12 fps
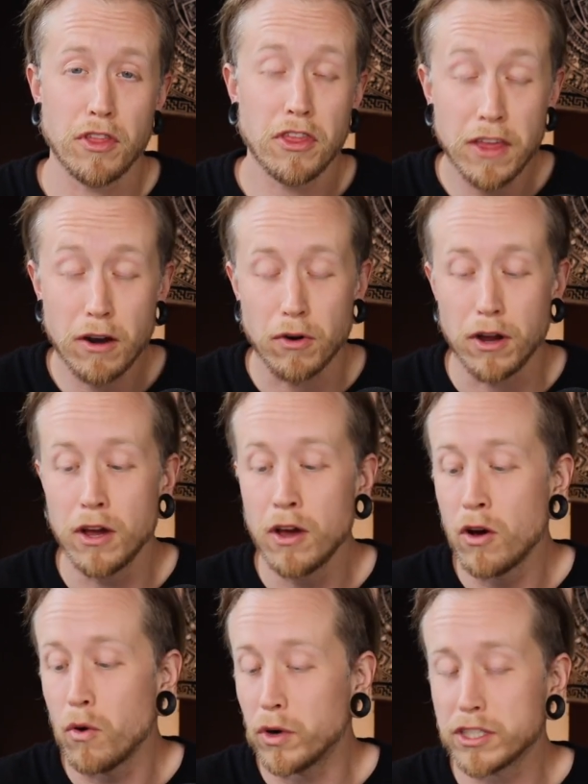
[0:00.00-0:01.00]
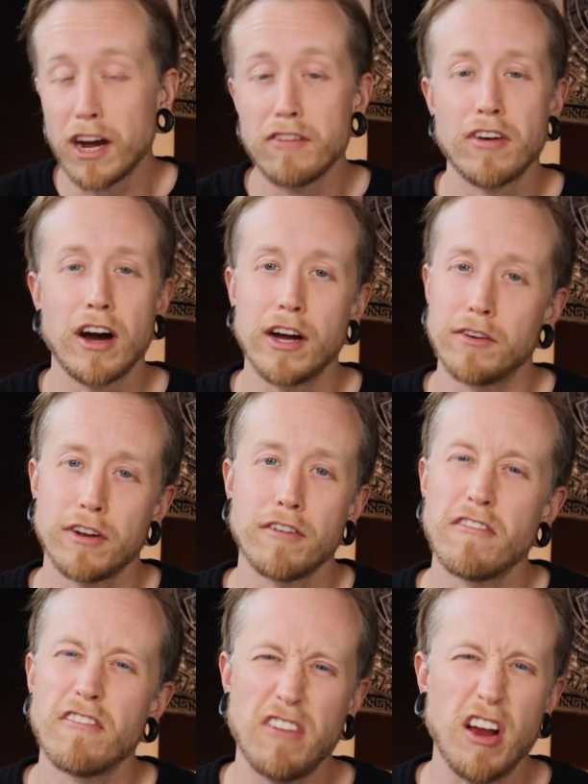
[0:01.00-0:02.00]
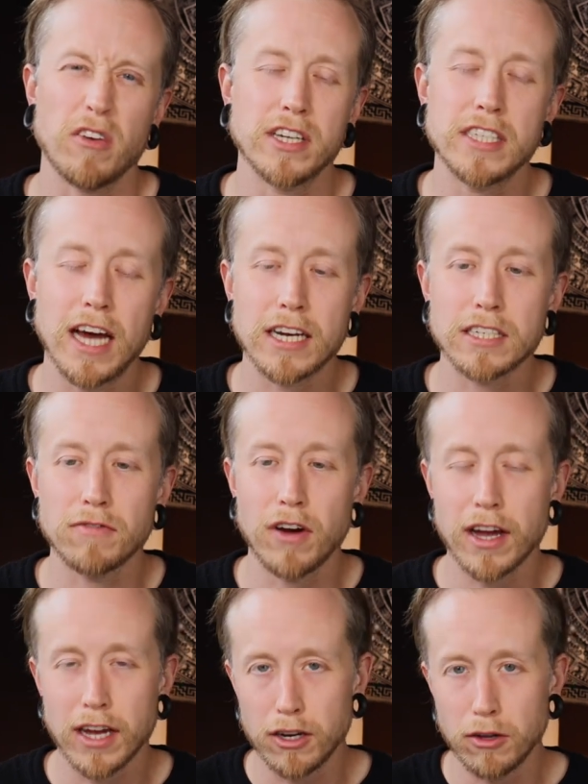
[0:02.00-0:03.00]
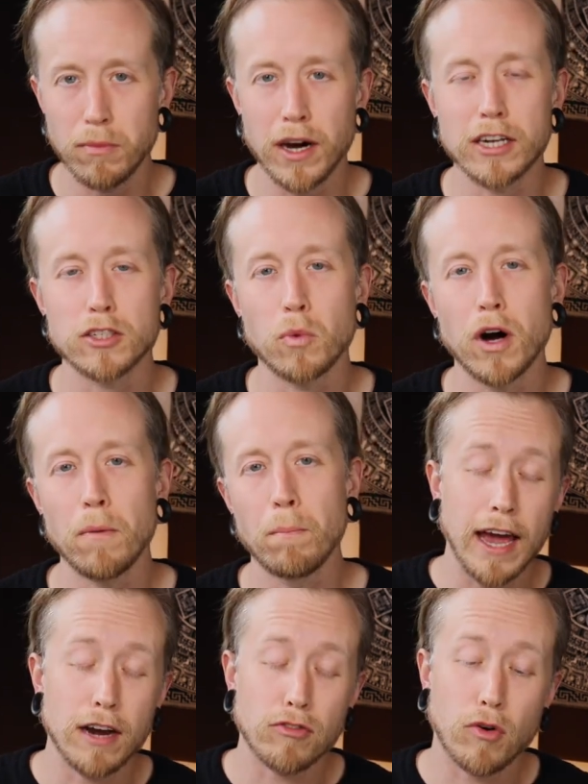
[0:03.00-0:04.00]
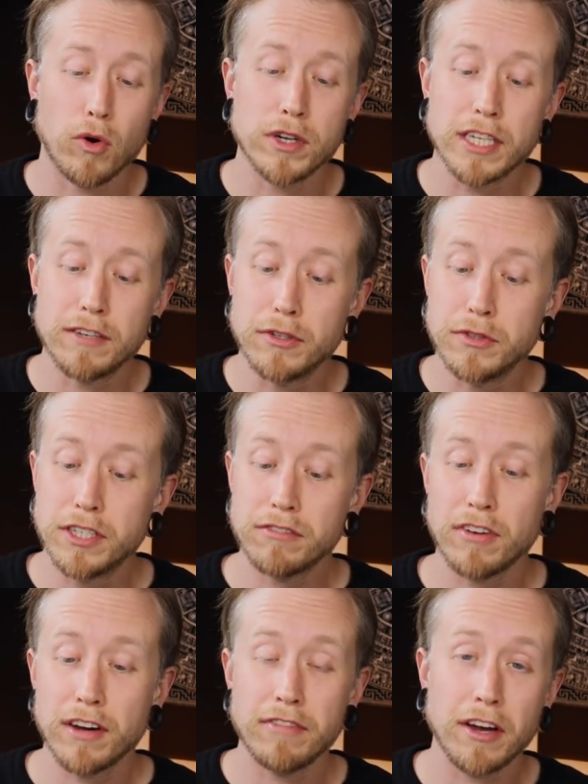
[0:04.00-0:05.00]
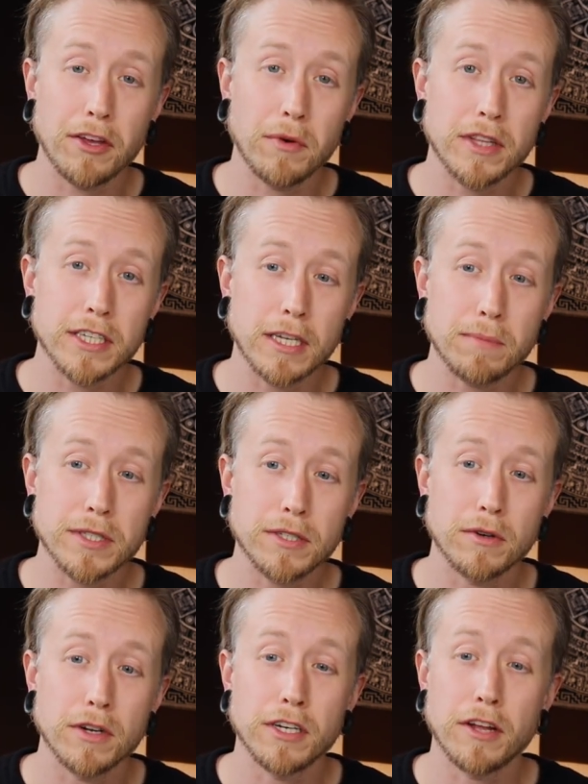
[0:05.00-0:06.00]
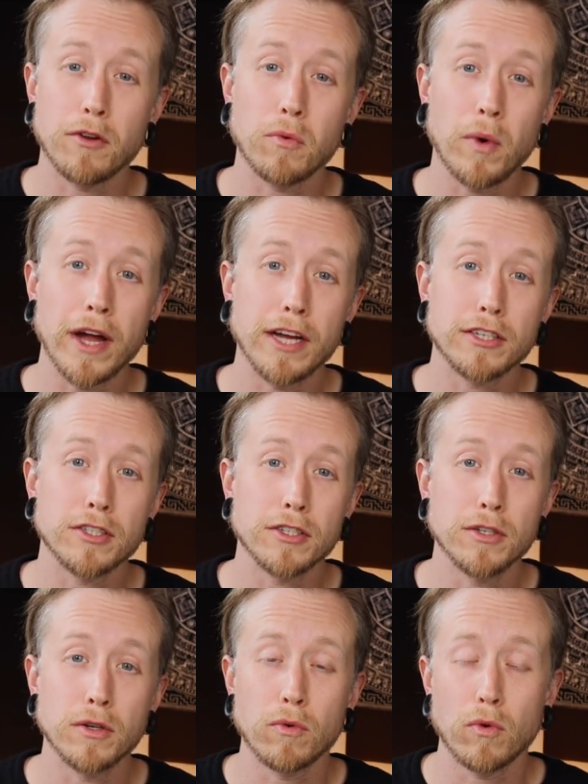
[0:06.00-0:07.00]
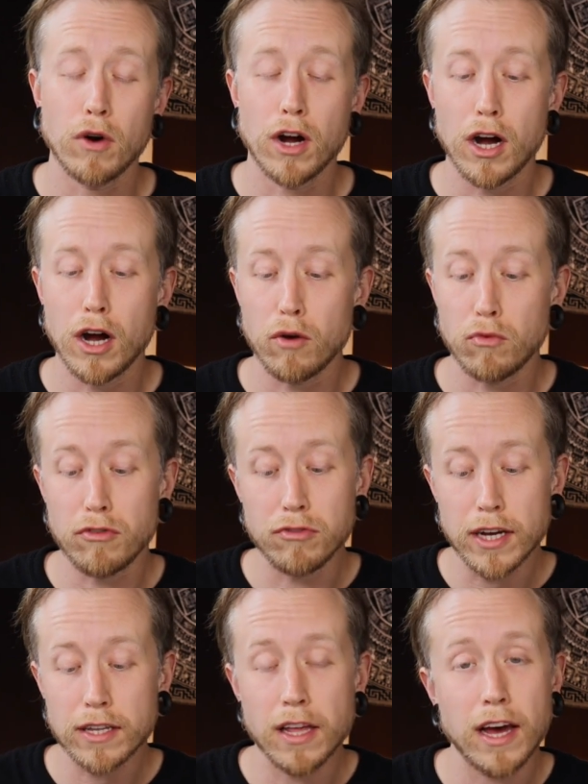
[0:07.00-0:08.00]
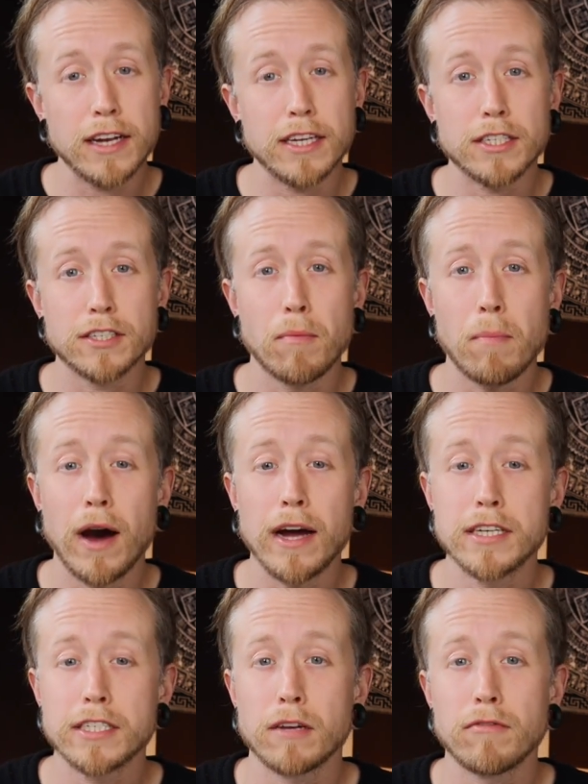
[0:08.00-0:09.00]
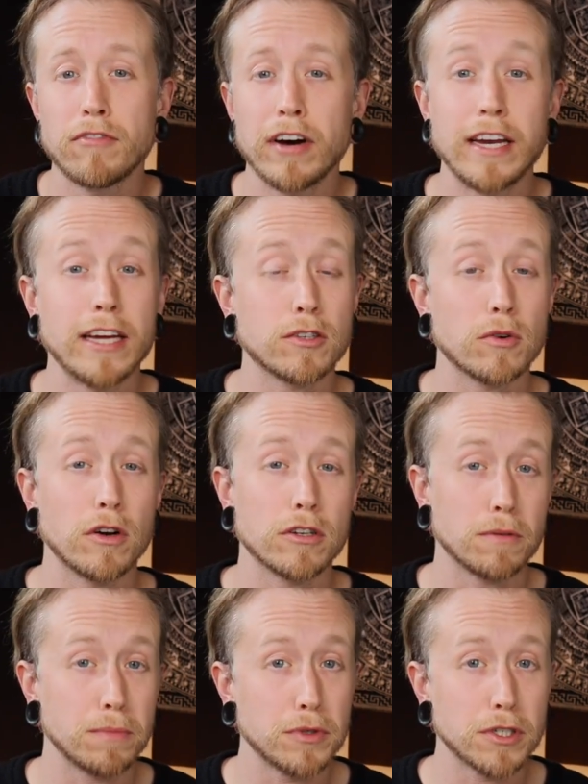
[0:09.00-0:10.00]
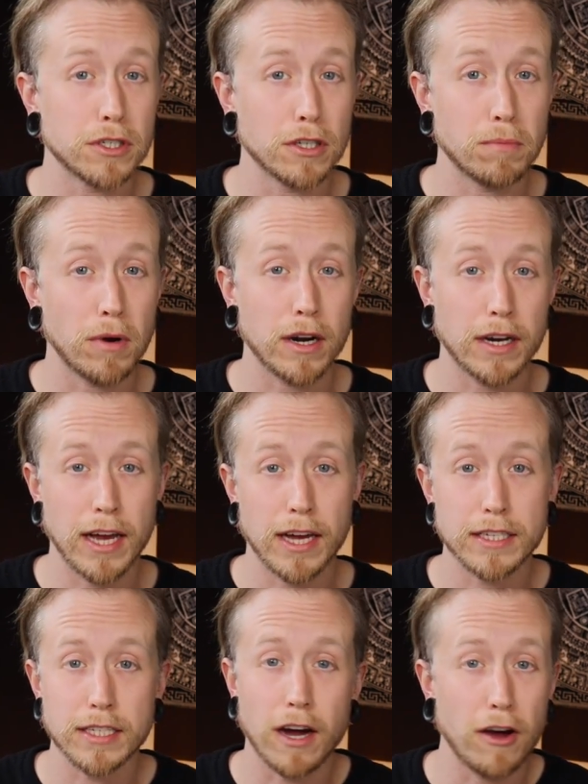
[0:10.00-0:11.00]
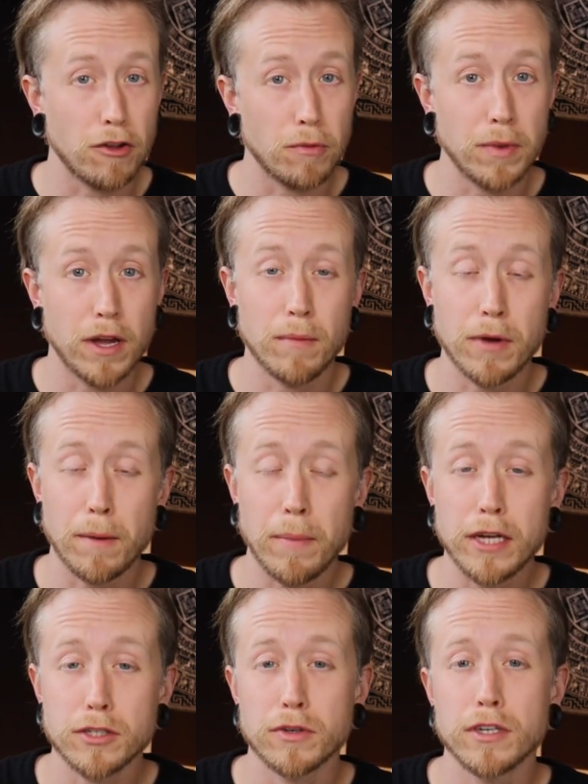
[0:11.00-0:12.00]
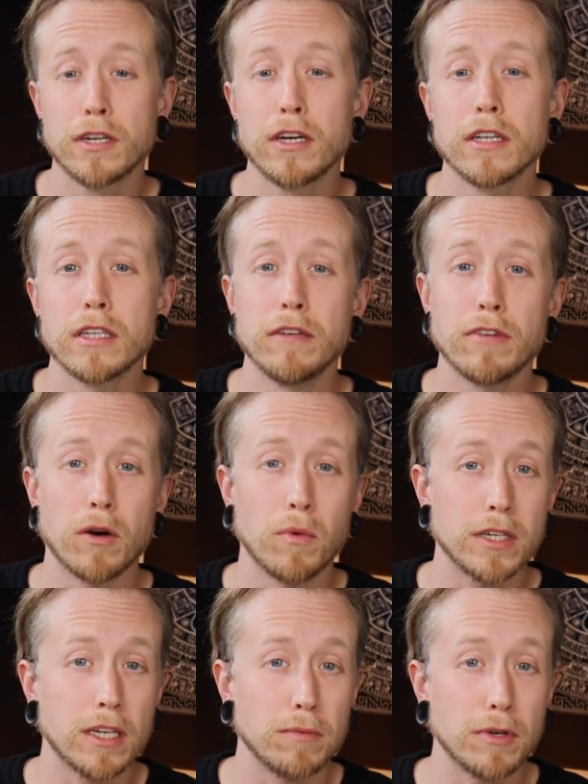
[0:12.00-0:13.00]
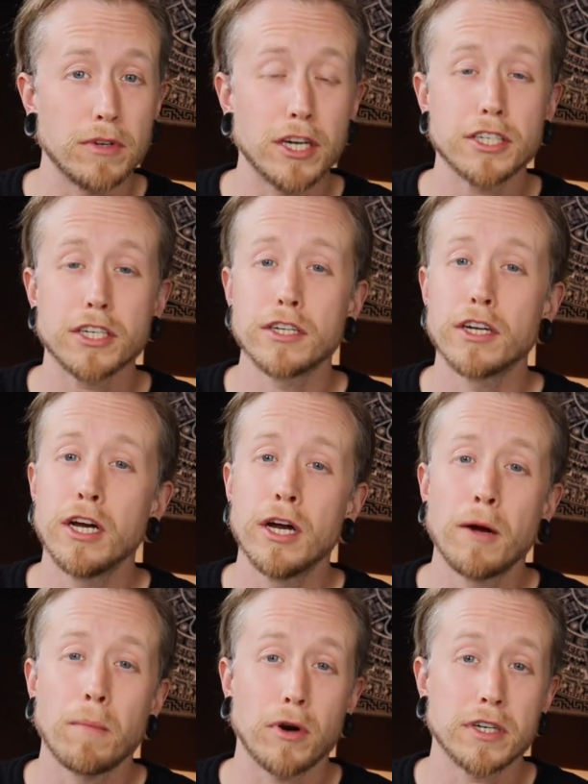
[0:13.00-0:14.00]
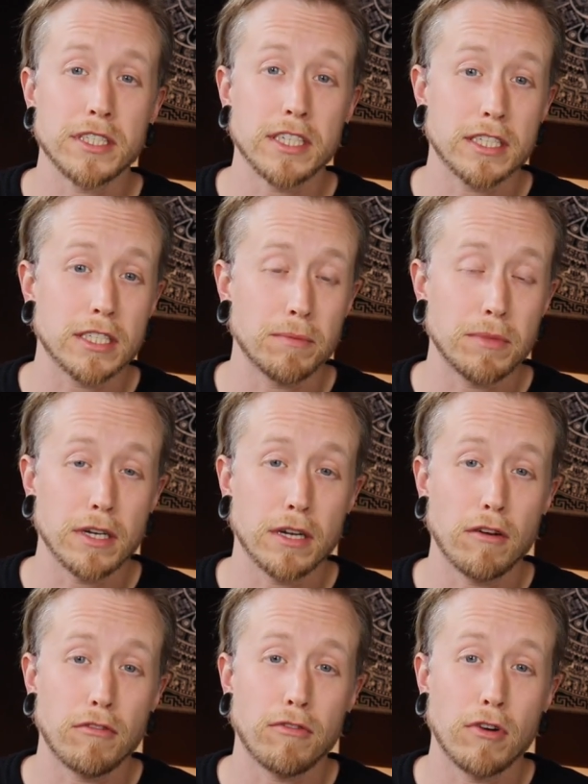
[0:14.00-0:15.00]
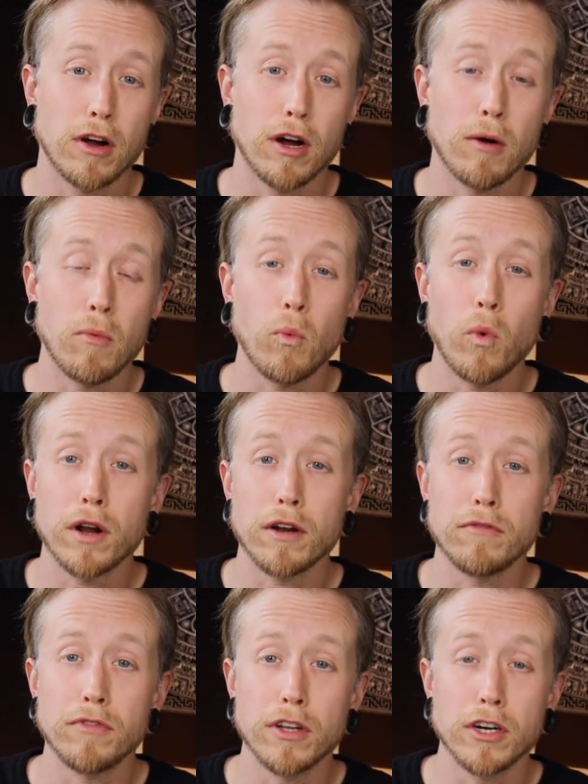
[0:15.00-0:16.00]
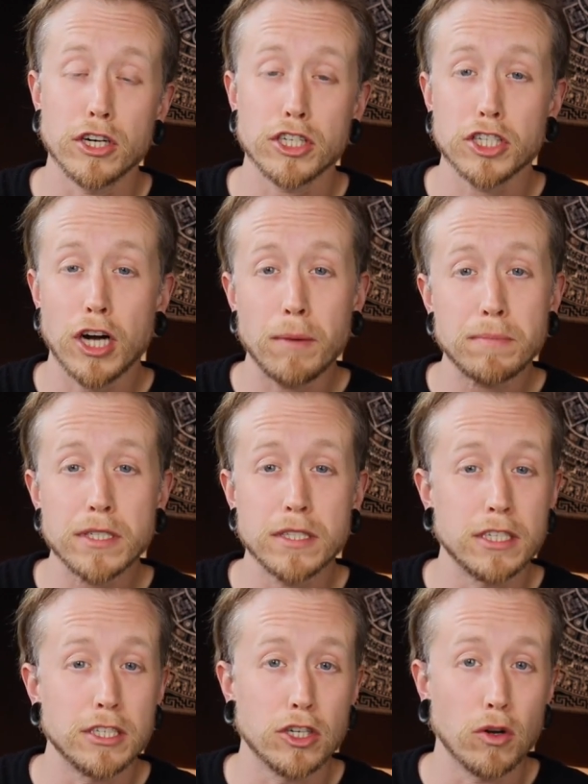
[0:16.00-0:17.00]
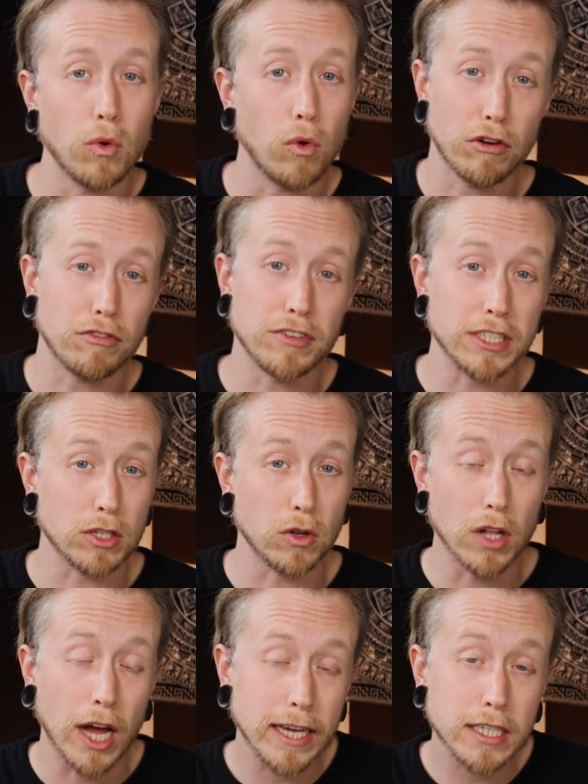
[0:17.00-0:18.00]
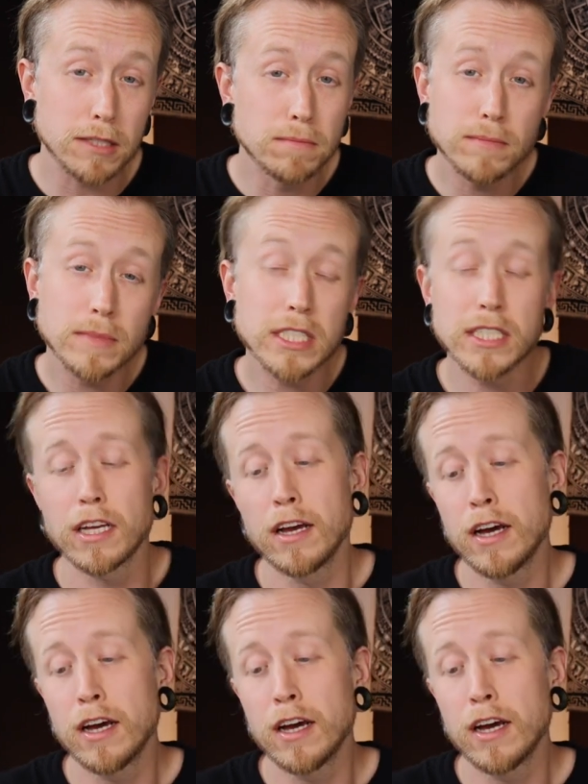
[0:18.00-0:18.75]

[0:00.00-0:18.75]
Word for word: theory, which I found very satisfying, and you might as well. And of course, if you did find value in this episode, another way to uh, reflect that is by some financial contribution to the podcast, either becoming a patron, leaving a one time donation, purchasing something from one of the shops, digital or physical items.